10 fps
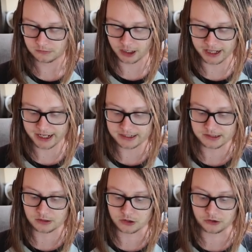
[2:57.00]
And that
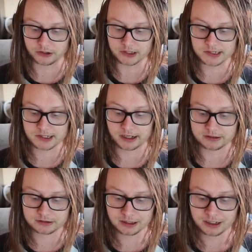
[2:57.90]
is the Dorian
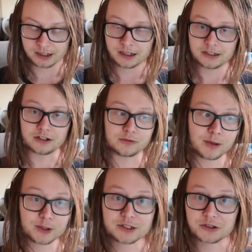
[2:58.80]
scale. You can remember the